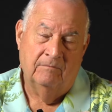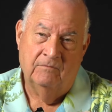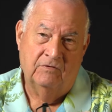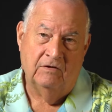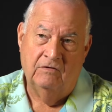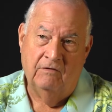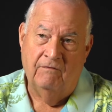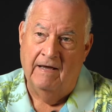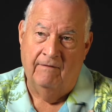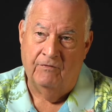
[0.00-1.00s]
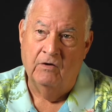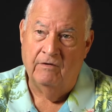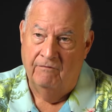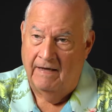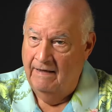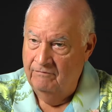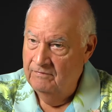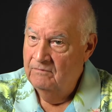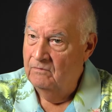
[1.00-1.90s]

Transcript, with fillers: 65 35